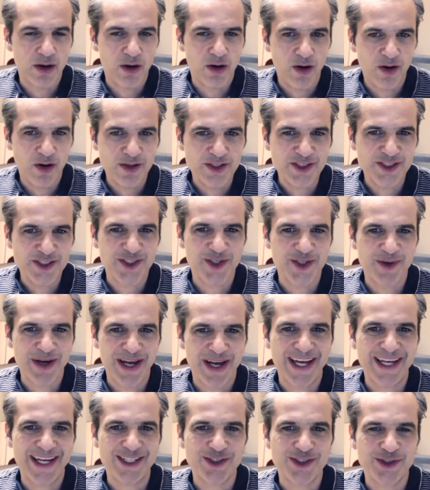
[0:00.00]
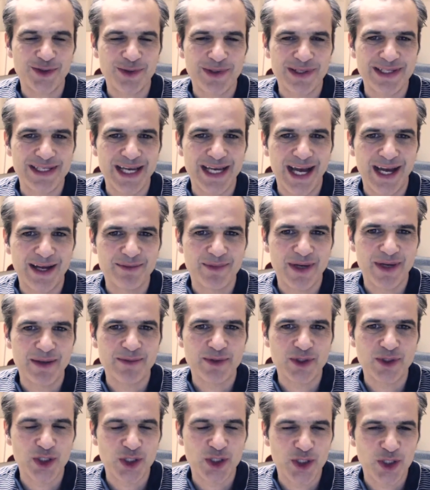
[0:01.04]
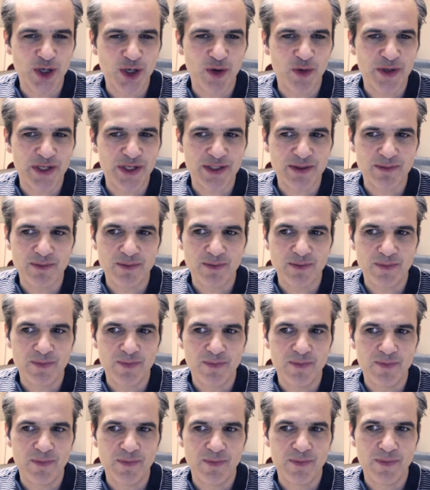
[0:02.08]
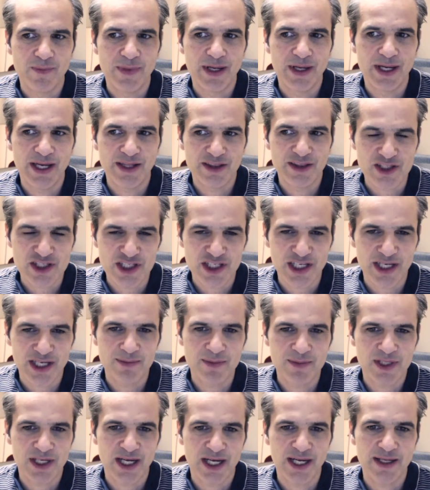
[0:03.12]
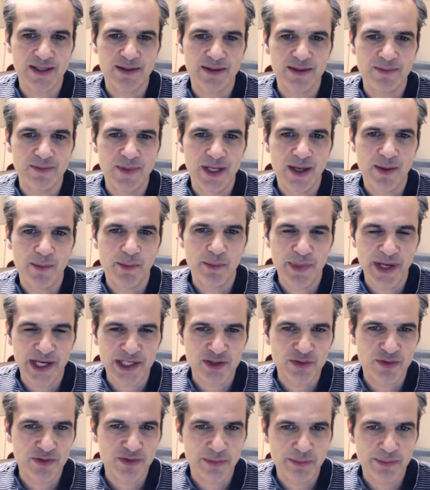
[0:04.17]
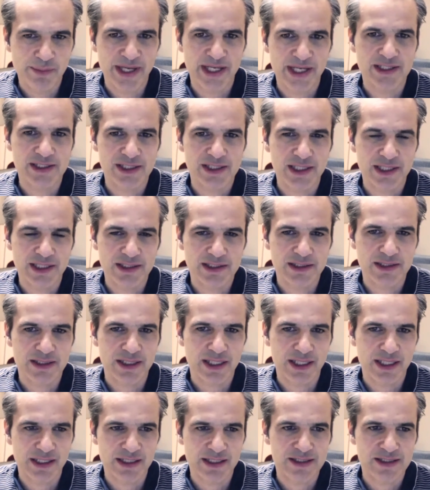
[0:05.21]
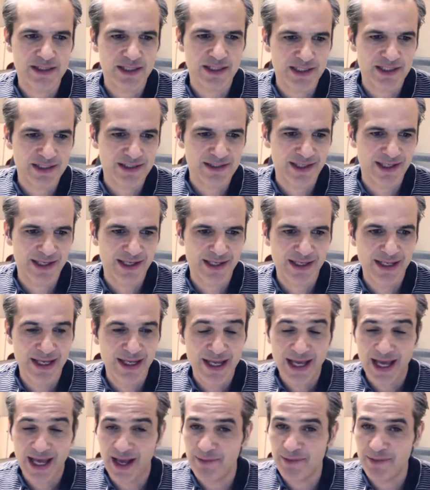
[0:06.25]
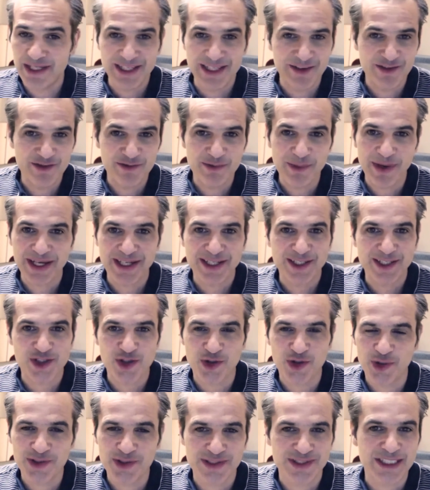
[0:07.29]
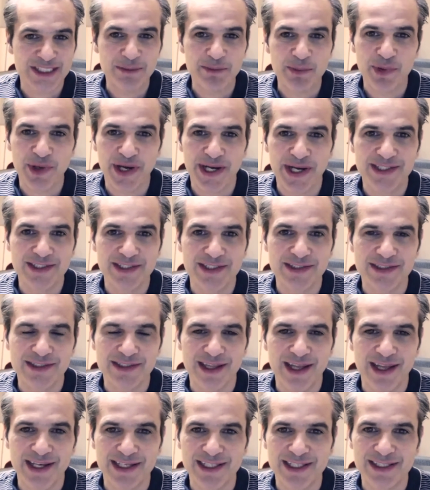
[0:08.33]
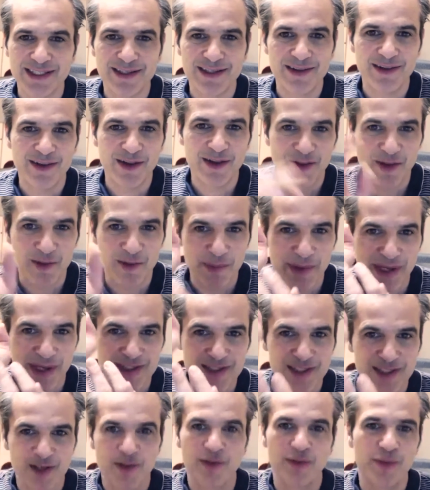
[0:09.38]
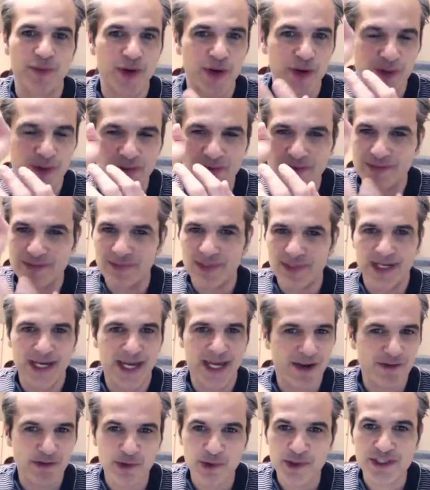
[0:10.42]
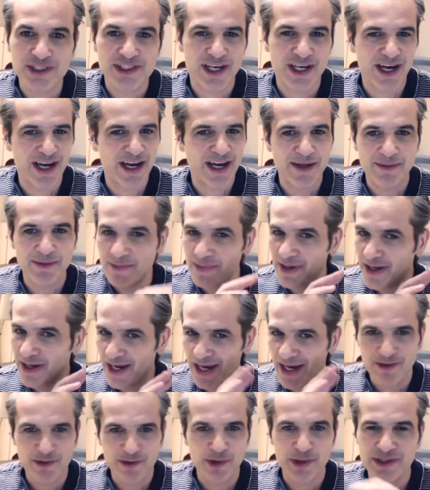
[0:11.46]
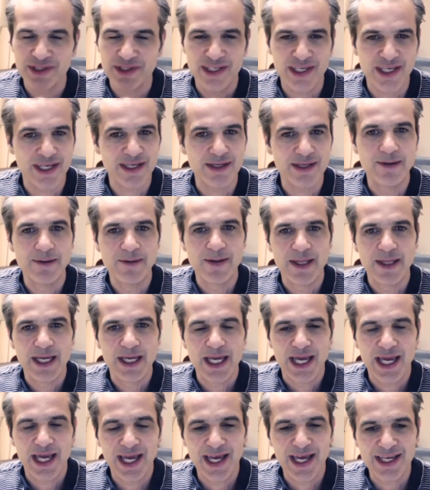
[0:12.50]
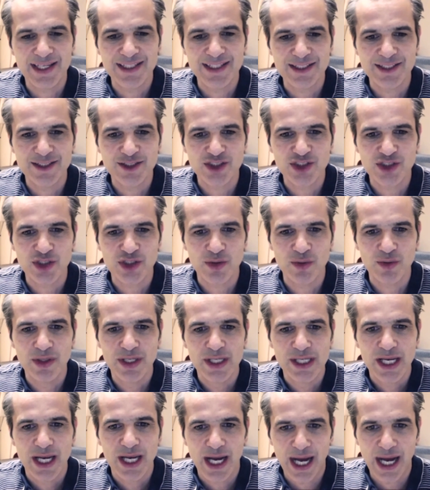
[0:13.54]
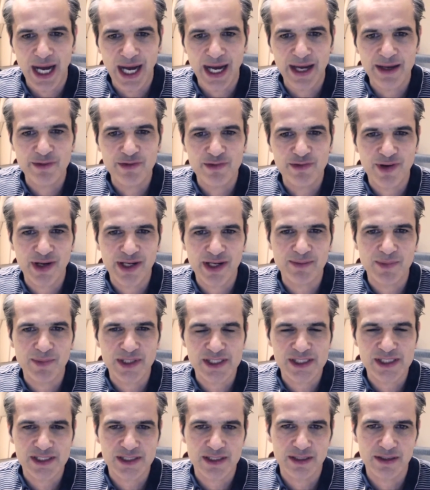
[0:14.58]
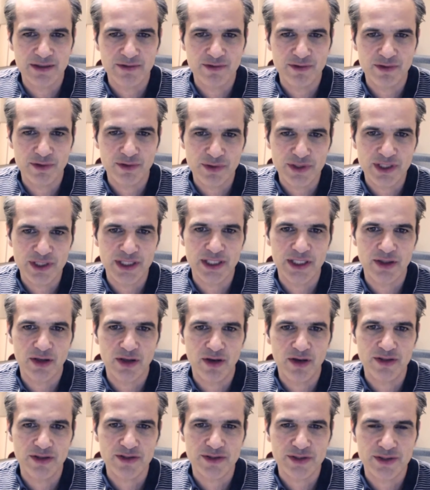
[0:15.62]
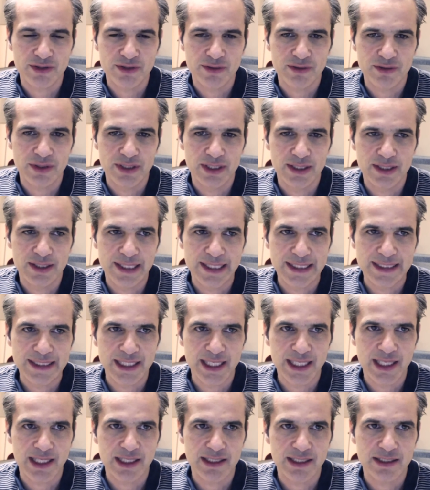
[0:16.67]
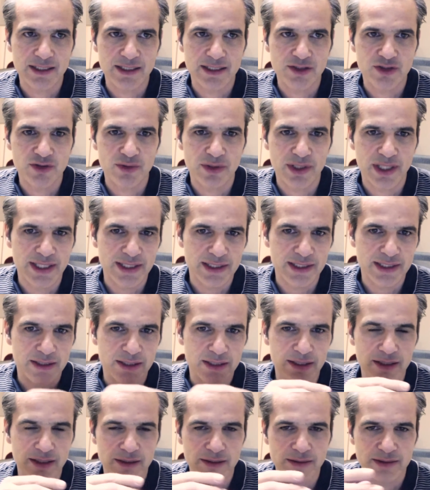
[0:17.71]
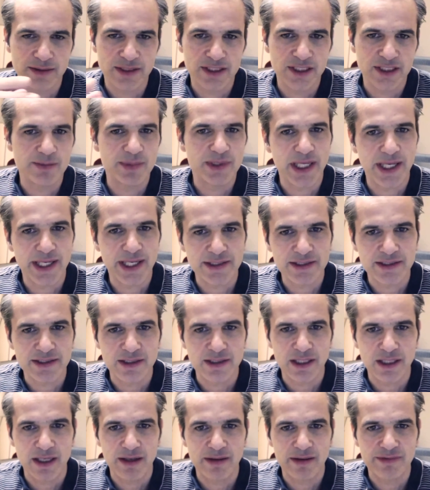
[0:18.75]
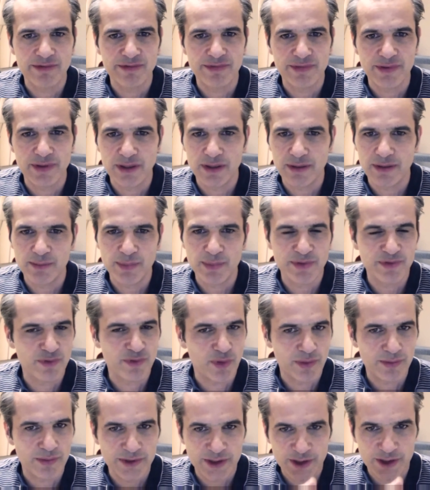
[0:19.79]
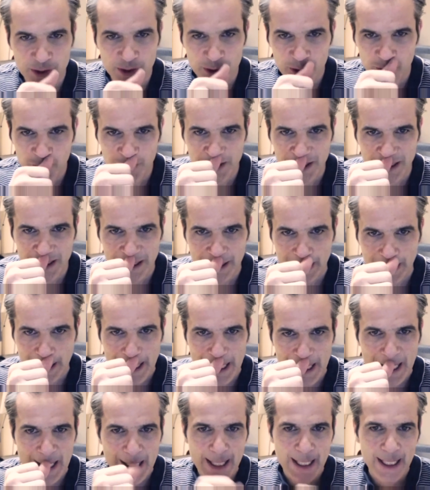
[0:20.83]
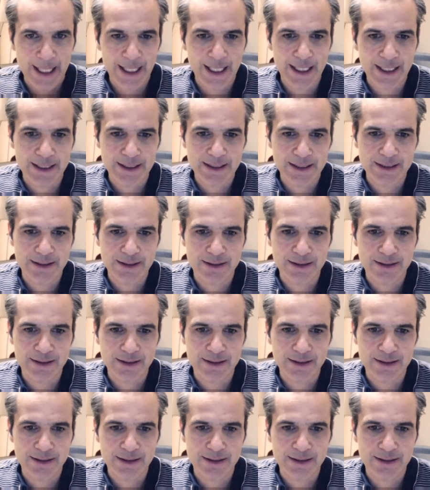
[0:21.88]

also, actually, I'm going at the same time back to the basics, in a sense that, I mean, even Michael Jordan, he practiced like the basic throw every time, every day. And so I find myself looking also again into like DBA stuff, performance tuning, and